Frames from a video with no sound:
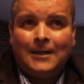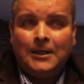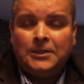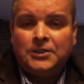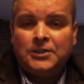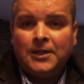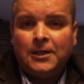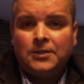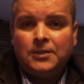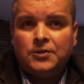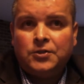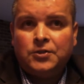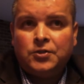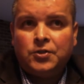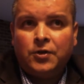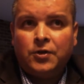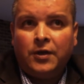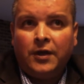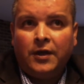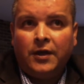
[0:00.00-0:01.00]
challenges you're
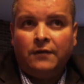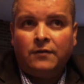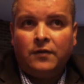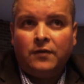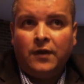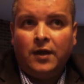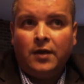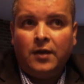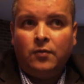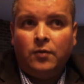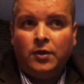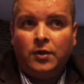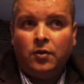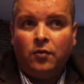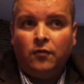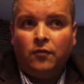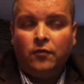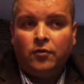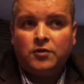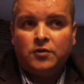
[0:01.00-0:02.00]
going to have today with law
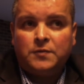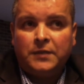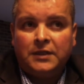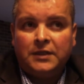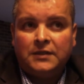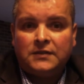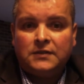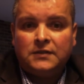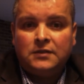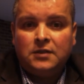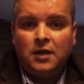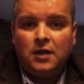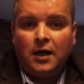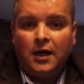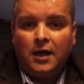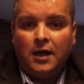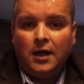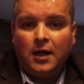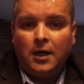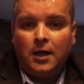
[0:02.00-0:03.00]
enforcement is
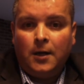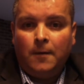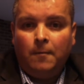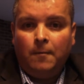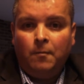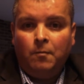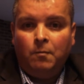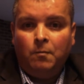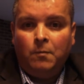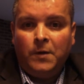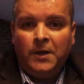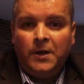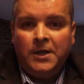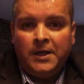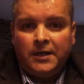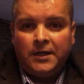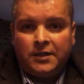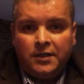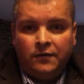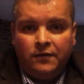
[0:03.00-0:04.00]
any
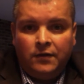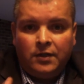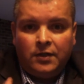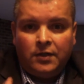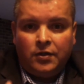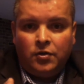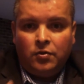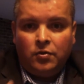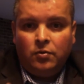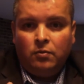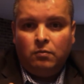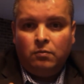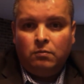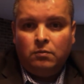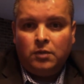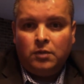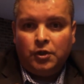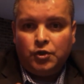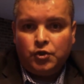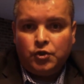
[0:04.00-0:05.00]
activity that you
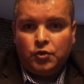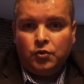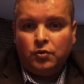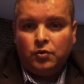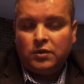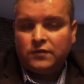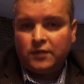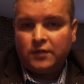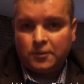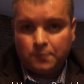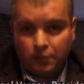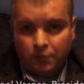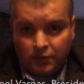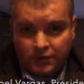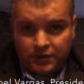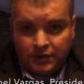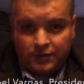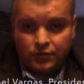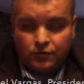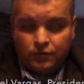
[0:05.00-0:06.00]
do as far as
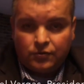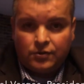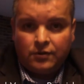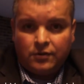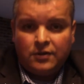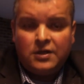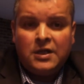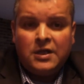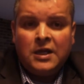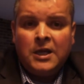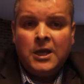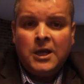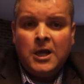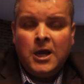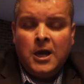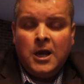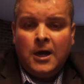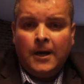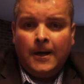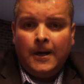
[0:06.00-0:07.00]
policing is concerned.
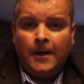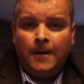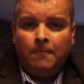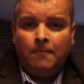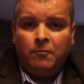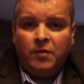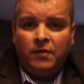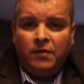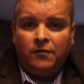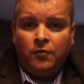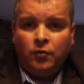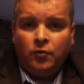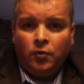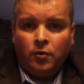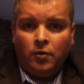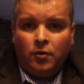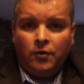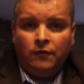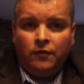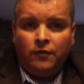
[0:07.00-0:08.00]
If
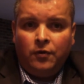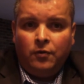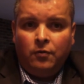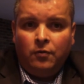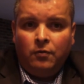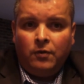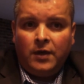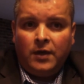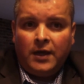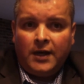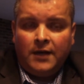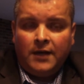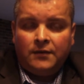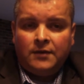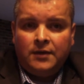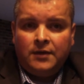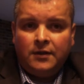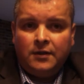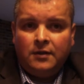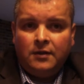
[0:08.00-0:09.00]
you get out
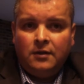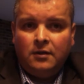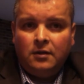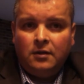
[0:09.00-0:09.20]
there,